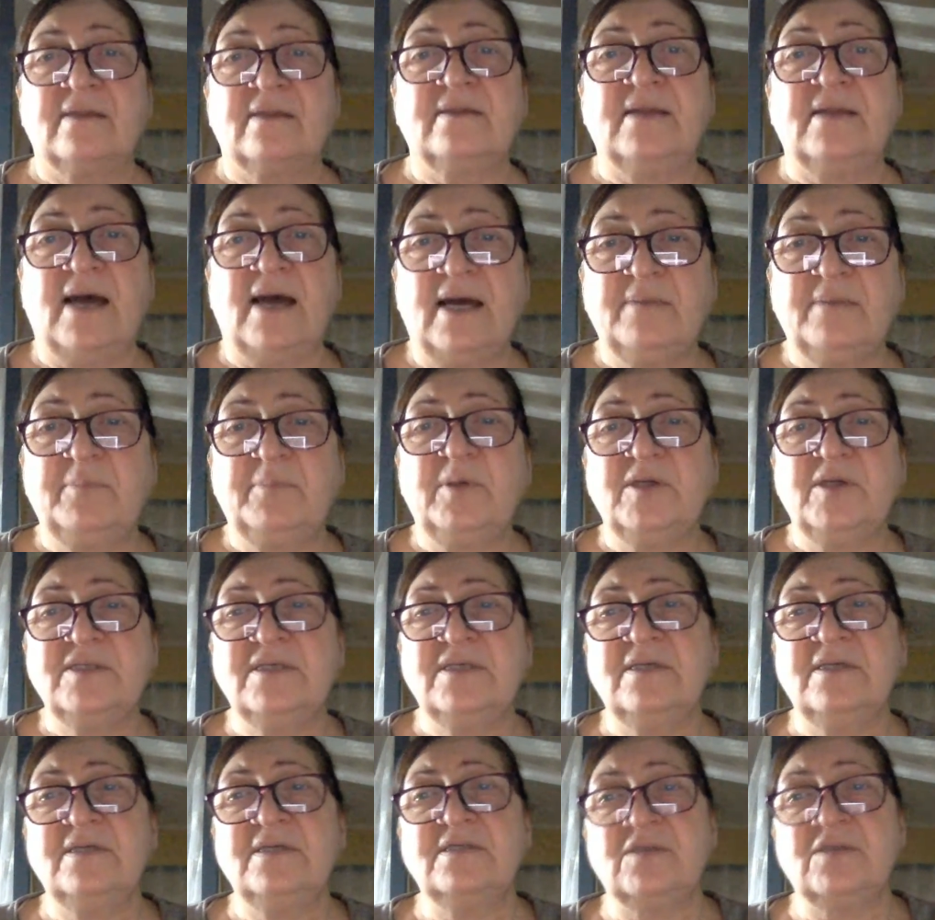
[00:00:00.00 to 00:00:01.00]
that
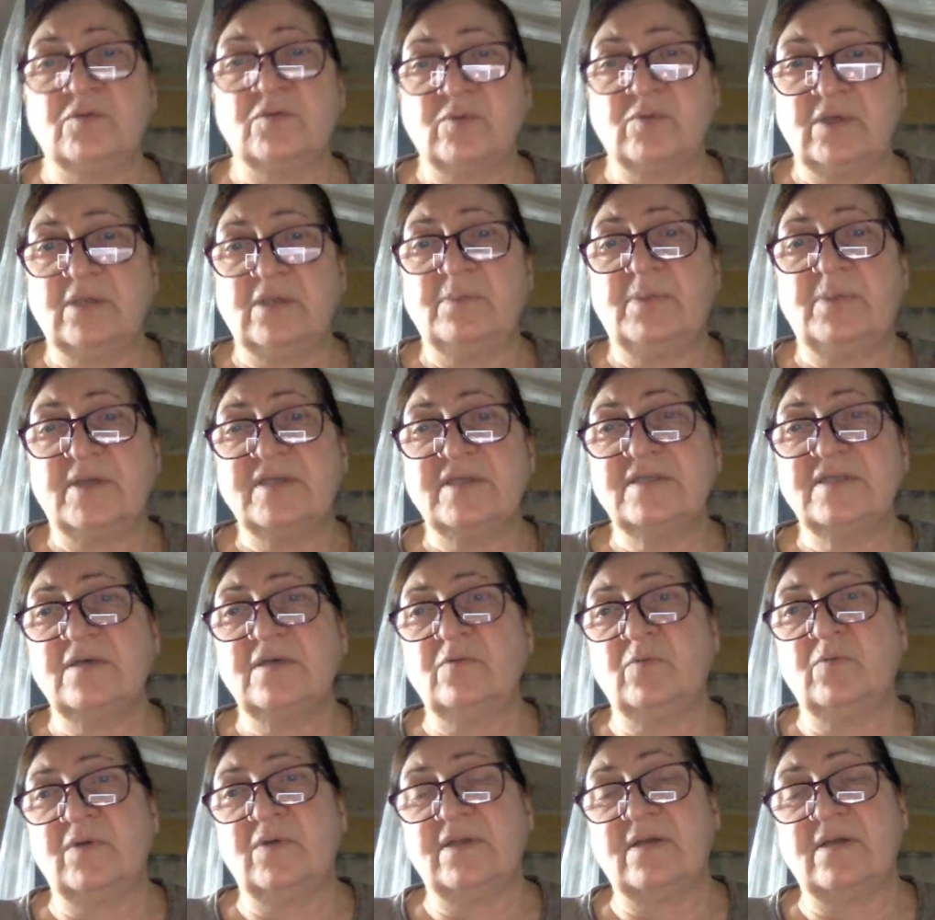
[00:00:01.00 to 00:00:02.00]
person is a real
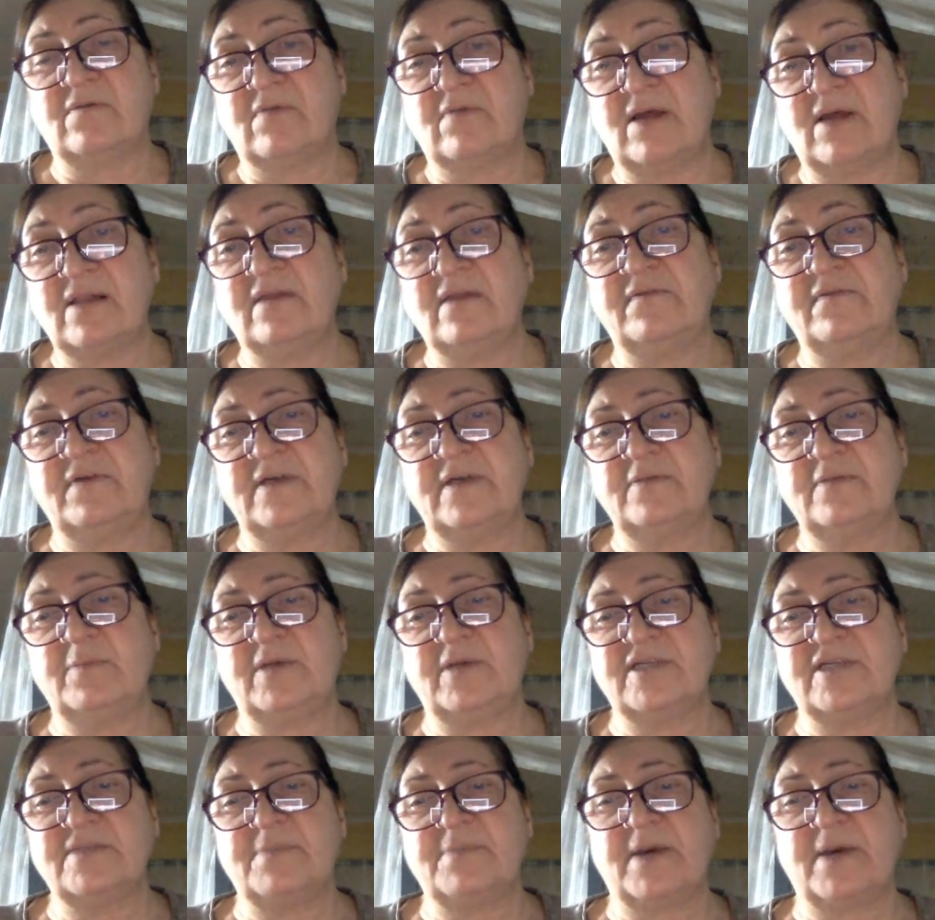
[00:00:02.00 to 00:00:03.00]
person with a relevant
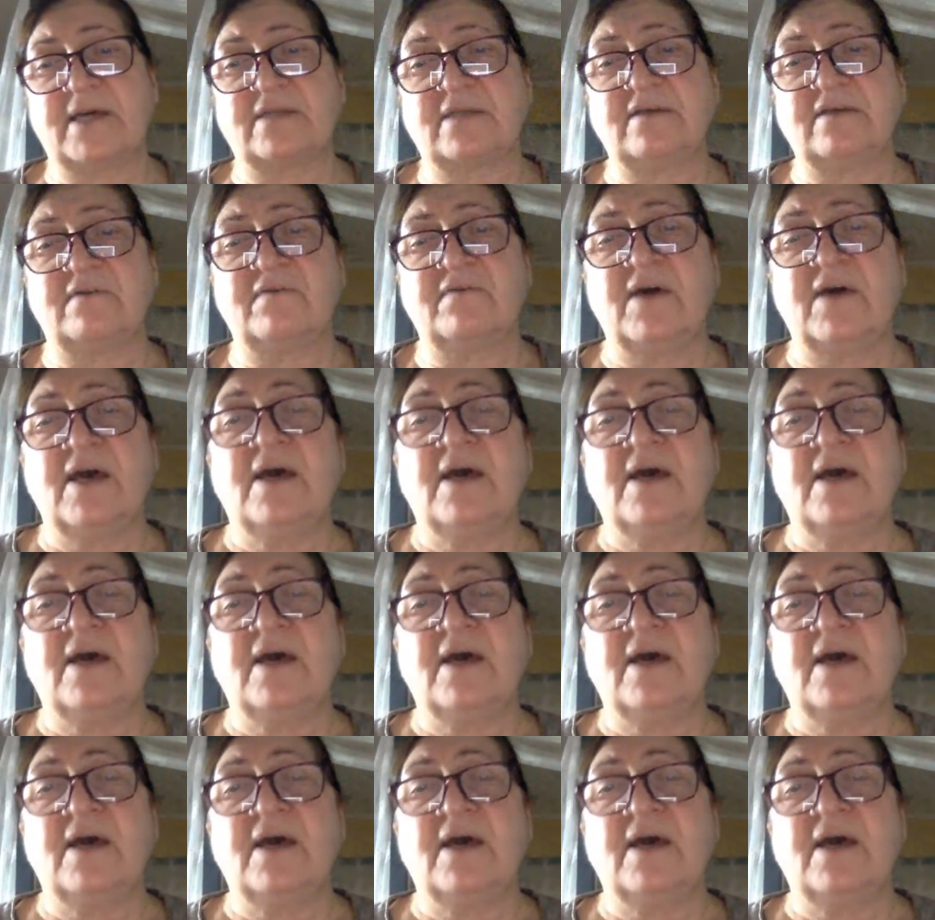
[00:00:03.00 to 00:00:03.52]
perspective.